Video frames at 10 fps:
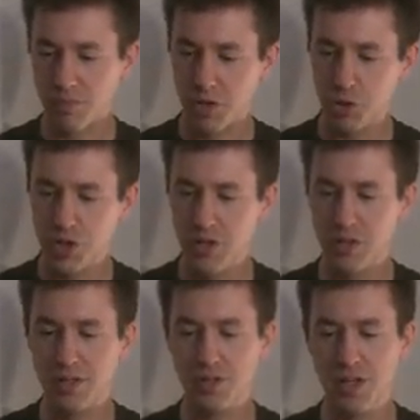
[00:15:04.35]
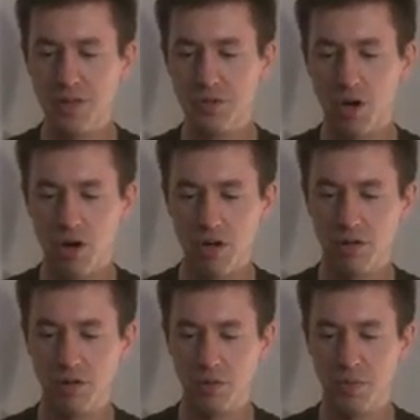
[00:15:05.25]
You see that these leaves are a
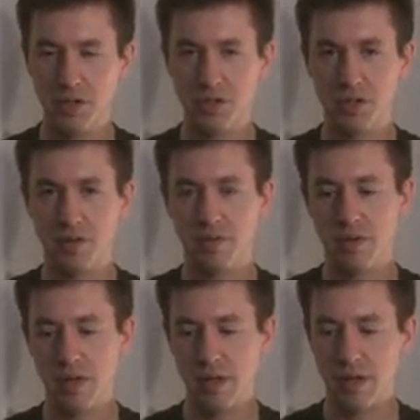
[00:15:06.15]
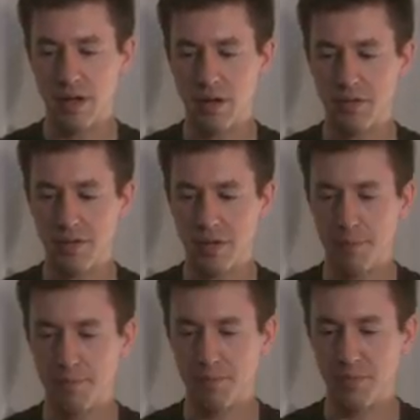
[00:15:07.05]
little bit
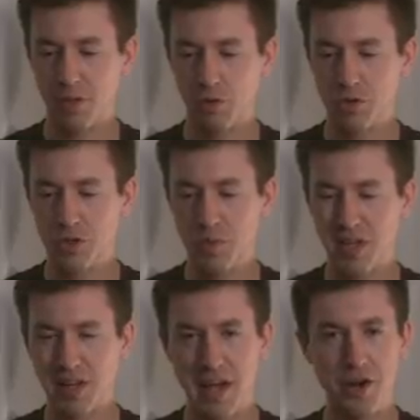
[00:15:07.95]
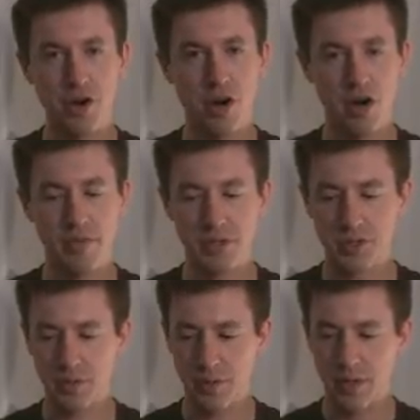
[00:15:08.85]
it looks to be a later harvest,